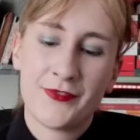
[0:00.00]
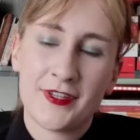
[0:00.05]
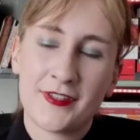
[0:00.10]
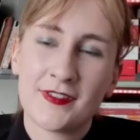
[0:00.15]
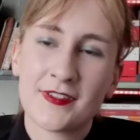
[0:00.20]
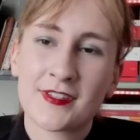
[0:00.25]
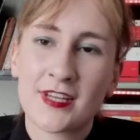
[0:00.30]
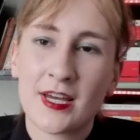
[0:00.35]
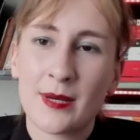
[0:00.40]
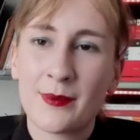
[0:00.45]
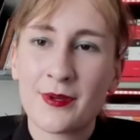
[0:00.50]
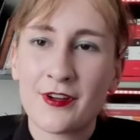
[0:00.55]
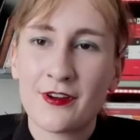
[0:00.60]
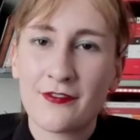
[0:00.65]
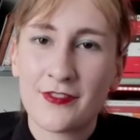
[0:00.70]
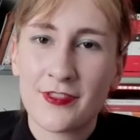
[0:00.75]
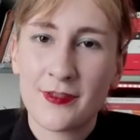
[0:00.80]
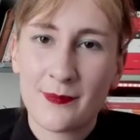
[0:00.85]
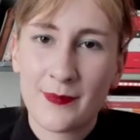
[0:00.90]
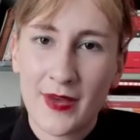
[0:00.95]
This is coming
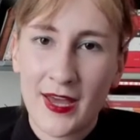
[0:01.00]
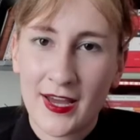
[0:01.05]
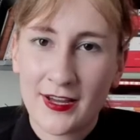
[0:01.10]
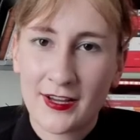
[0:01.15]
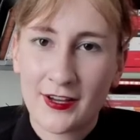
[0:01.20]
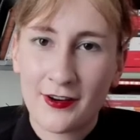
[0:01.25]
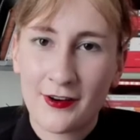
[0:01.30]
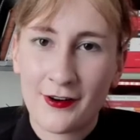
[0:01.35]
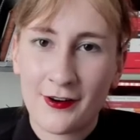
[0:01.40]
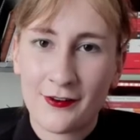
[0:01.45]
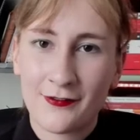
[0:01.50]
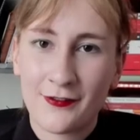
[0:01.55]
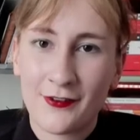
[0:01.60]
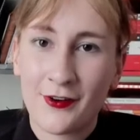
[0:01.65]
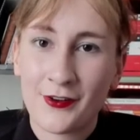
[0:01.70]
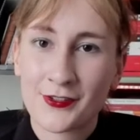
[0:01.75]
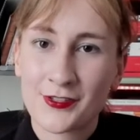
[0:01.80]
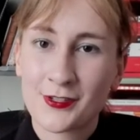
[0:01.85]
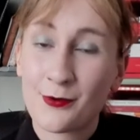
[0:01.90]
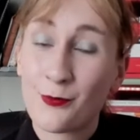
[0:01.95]
off the back of
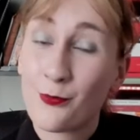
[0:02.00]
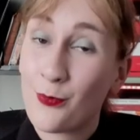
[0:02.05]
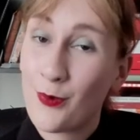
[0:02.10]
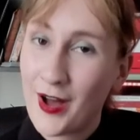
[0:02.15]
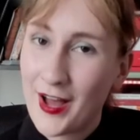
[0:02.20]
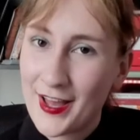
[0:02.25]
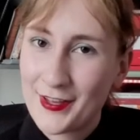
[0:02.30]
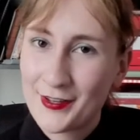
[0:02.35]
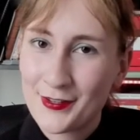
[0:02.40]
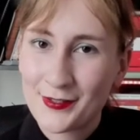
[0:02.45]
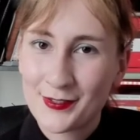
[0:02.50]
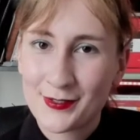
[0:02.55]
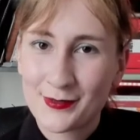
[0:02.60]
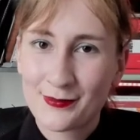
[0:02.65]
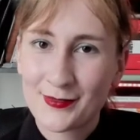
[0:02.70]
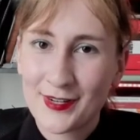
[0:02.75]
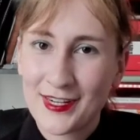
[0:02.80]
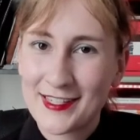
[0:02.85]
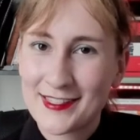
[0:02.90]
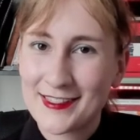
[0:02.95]
Oscar Wilde's
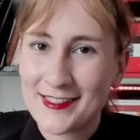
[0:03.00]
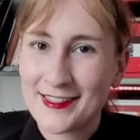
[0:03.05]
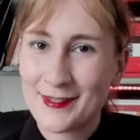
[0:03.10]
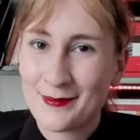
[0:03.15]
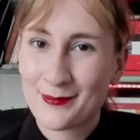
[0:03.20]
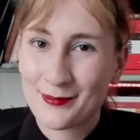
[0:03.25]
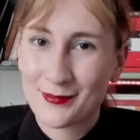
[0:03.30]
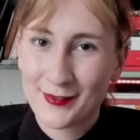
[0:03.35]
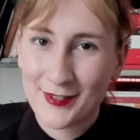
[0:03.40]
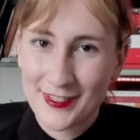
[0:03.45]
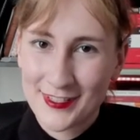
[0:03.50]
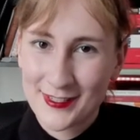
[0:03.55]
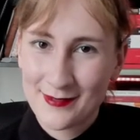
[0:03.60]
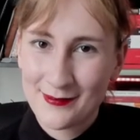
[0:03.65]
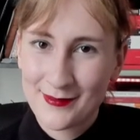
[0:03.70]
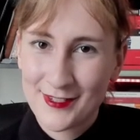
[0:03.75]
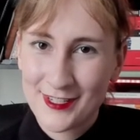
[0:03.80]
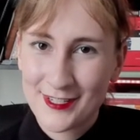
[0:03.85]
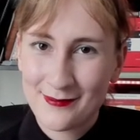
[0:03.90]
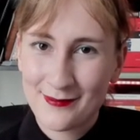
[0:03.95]
recent
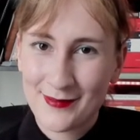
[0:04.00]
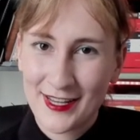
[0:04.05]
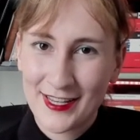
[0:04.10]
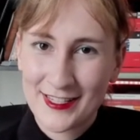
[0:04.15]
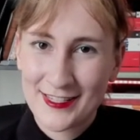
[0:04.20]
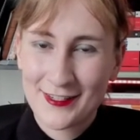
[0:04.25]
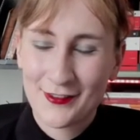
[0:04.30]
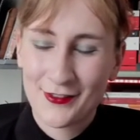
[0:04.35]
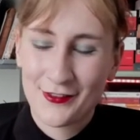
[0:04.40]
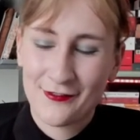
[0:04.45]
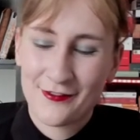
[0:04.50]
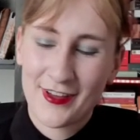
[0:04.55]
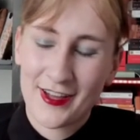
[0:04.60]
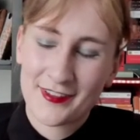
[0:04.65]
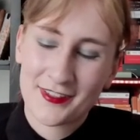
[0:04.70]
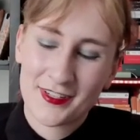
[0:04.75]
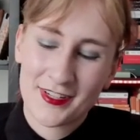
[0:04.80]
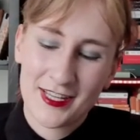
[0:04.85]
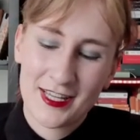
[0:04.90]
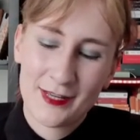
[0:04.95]
imprisonment based on the
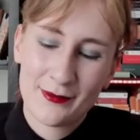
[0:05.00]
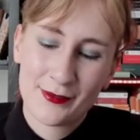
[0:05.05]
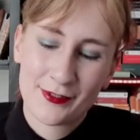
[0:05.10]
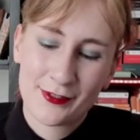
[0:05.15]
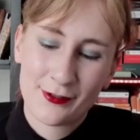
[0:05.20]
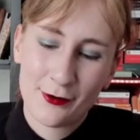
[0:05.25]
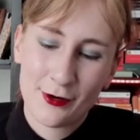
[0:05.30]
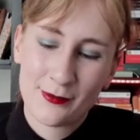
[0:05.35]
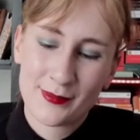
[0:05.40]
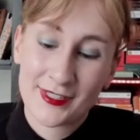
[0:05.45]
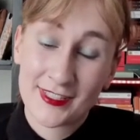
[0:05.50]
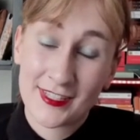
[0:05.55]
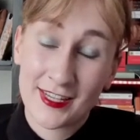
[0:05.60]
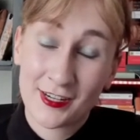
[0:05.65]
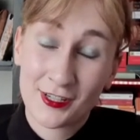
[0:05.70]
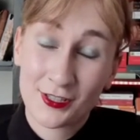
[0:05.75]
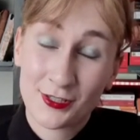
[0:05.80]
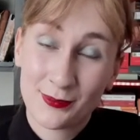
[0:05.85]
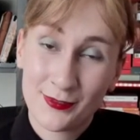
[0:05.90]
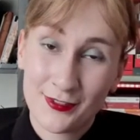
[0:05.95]
fact that he was
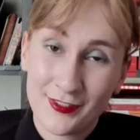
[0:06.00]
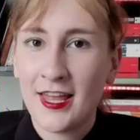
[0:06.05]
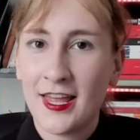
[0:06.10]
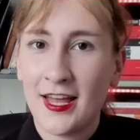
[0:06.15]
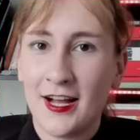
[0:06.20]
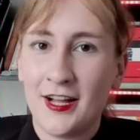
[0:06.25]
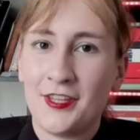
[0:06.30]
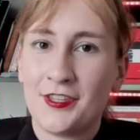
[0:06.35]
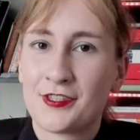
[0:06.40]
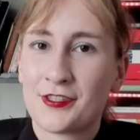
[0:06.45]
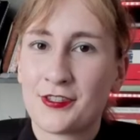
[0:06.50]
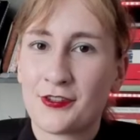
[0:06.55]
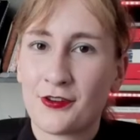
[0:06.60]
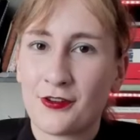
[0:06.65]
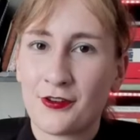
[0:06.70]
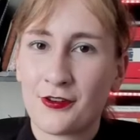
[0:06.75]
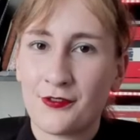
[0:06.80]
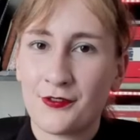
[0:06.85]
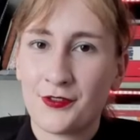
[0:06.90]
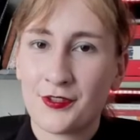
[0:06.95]
homosexual, and
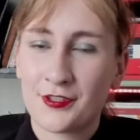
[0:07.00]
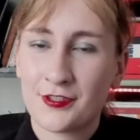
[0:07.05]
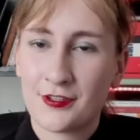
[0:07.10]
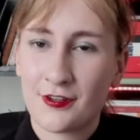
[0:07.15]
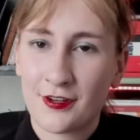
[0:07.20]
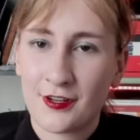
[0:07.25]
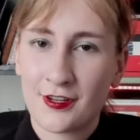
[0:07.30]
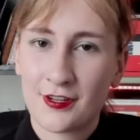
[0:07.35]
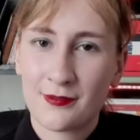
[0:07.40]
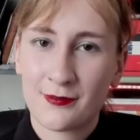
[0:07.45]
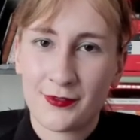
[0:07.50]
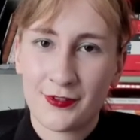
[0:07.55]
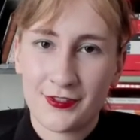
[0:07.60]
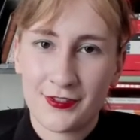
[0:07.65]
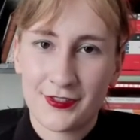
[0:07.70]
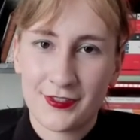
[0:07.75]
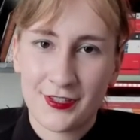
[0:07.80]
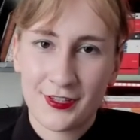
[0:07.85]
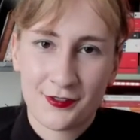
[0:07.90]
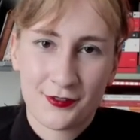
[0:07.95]
so Stoker
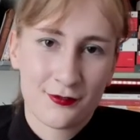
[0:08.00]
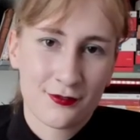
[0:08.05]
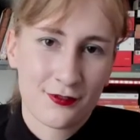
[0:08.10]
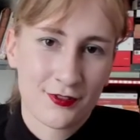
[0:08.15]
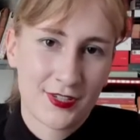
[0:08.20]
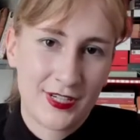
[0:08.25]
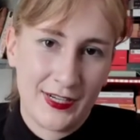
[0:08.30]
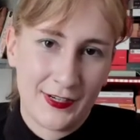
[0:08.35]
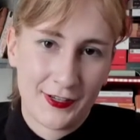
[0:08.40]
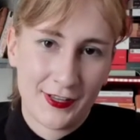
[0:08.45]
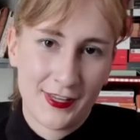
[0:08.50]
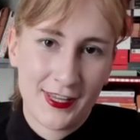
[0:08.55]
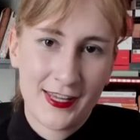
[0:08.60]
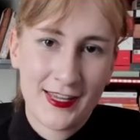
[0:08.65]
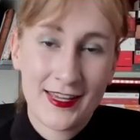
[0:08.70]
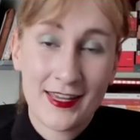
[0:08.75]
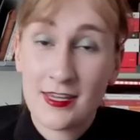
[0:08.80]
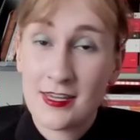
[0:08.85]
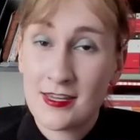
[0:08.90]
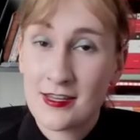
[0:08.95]
was
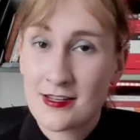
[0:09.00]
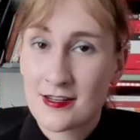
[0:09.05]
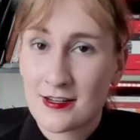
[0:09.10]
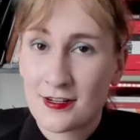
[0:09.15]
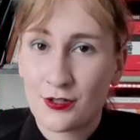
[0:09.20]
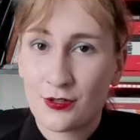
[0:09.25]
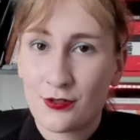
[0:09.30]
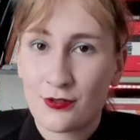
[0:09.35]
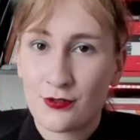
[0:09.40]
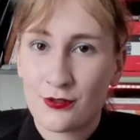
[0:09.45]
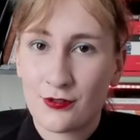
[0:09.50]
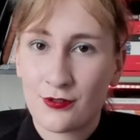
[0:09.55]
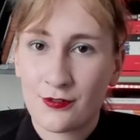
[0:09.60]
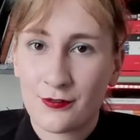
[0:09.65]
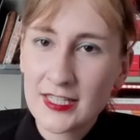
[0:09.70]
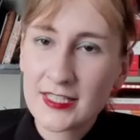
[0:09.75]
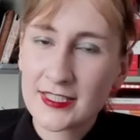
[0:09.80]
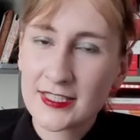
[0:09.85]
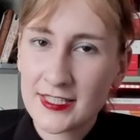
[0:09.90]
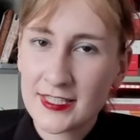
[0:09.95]
extraordinarily eager
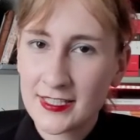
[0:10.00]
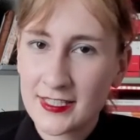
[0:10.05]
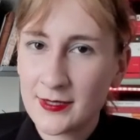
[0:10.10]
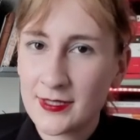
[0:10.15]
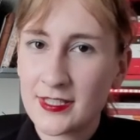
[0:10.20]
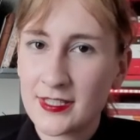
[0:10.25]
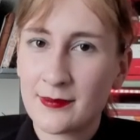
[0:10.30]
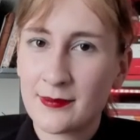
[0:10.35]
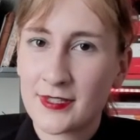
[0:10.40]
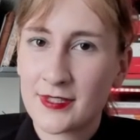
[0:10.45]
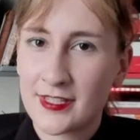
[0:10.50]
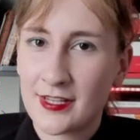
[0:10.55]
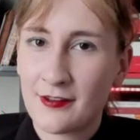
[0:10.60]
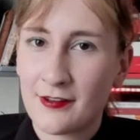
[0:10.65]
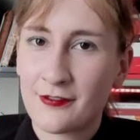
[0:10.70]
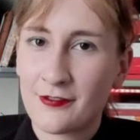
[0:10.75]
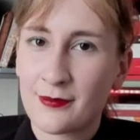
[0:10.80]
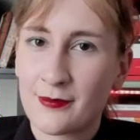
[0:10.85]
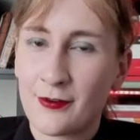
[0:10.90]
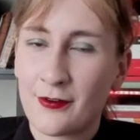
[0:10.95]
to distance
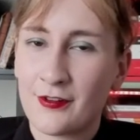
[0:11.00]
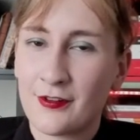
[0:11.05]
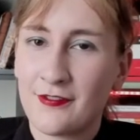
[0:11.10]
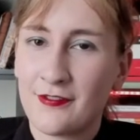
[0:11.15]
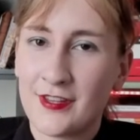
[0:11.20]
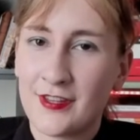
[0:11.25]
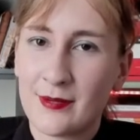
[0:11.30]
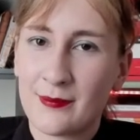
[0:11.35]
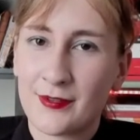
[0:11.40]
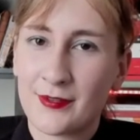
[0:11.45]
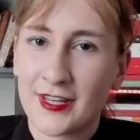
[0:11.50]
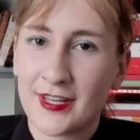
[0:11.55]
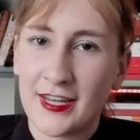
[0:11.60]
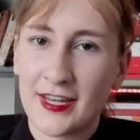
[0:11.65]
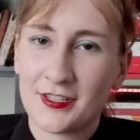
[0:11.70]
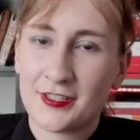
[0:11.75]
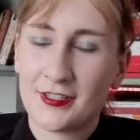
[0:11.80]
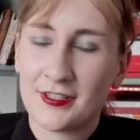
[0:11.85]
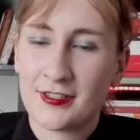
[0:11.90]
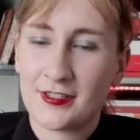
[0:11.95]
himself from all of the
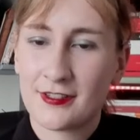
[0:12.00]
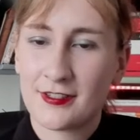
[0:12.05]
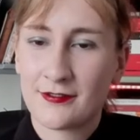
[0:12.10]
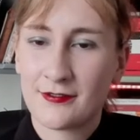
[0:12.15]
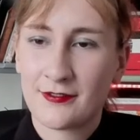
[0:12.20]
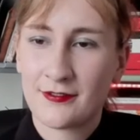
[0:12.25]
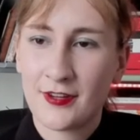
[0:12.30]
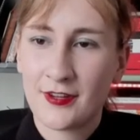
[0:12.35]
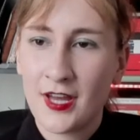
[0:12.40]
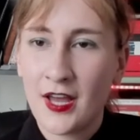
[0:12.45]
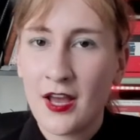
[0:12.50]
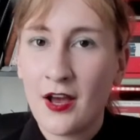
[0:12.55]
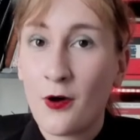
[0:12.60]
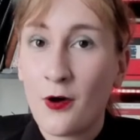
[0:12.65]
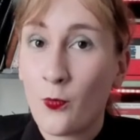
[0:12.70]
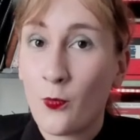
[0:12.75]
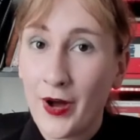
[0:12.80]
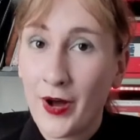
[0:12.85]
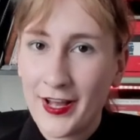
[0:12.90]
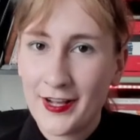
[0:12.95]
implications of
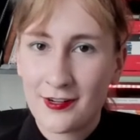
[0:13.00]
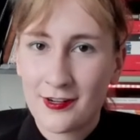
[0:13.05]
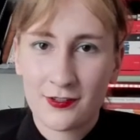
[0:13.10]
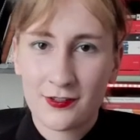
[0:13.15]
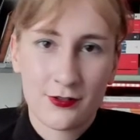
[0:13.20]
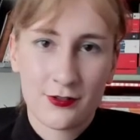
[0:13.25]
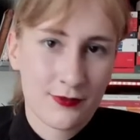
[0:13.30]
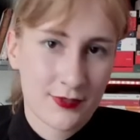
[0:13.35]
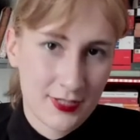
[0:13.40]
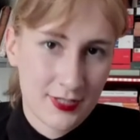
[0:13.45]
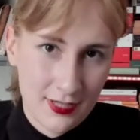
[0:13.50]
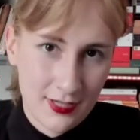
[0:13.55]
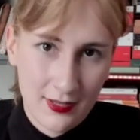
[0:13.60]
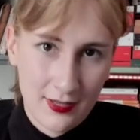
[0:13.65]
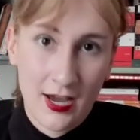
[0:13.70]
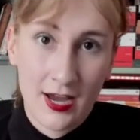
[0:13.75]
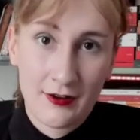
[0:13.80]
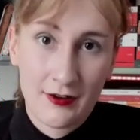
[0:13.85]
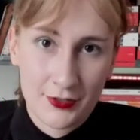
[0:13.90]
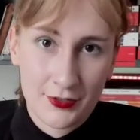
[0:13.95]
Wilde, who was
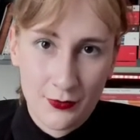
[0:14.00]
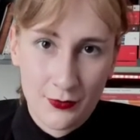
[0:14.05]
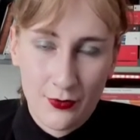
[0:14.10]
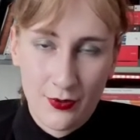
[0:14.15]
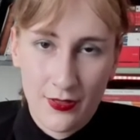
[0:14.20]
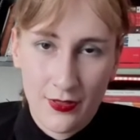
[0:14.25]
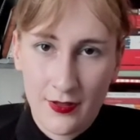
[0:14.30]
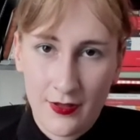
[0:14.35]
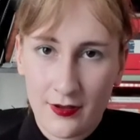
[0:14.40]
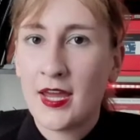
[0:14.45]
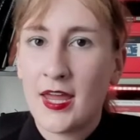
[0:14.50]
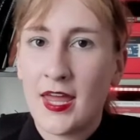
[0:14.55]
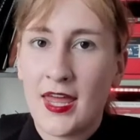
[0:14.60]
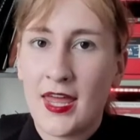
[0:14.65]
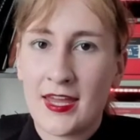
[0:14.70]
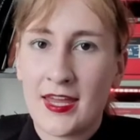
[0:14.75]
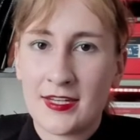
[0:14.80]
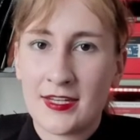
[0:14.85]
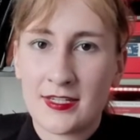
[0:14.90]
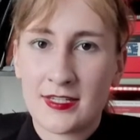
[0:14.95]
another Irish author,
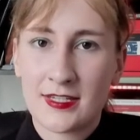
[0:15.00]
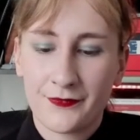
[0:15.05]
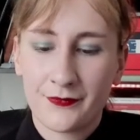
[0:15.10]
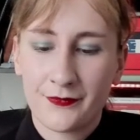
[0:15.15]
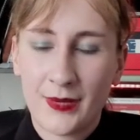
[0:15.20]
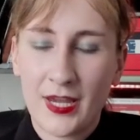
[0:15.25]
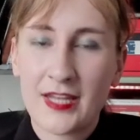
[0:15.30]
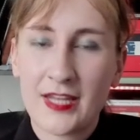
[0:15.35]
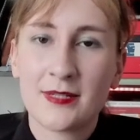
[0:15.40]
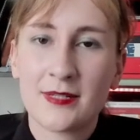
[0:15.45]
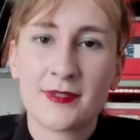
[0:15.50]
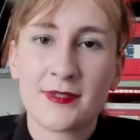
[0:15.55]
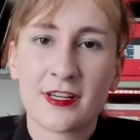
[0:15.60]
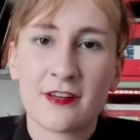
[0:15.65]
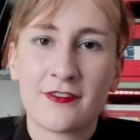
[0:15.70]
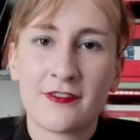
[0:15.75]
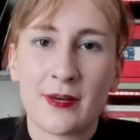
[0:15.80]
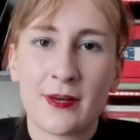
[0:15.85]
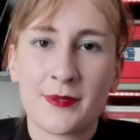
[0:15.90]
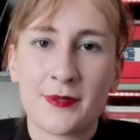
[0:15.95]
and paint
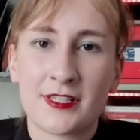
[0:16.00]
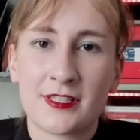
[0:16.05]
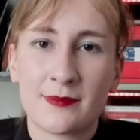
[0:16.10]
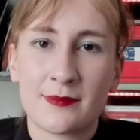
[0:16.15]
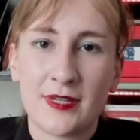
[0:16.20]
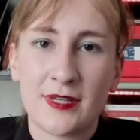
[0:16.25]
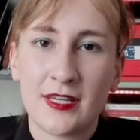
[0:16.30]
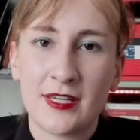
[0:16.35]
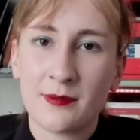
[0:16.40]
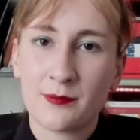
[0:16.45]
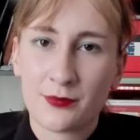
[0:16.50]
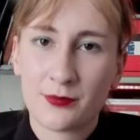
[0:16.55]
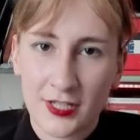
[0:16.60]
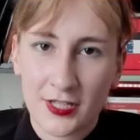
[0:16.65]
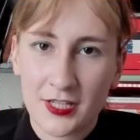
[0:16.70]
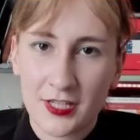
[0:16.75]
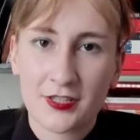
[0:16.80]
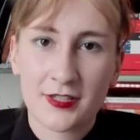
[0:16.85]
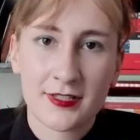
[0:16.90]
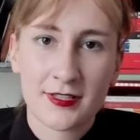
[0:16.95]
himself up as being
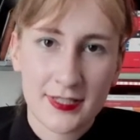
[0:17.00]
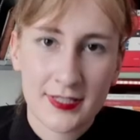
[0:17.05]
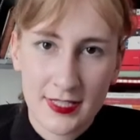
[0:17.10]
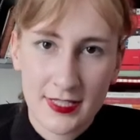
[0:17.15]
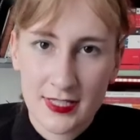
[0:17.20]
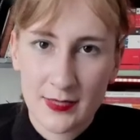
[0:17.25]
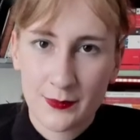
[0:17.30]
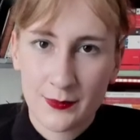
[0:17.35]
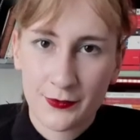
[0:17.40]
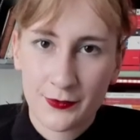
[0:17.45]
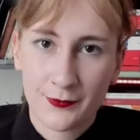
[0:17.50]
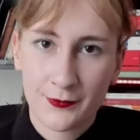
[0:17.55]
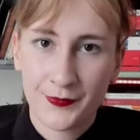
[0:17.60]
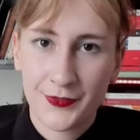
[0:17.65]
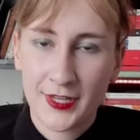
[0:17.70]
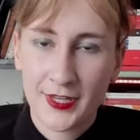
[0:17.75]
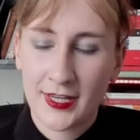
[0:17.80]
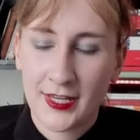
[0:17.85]
British and sensible.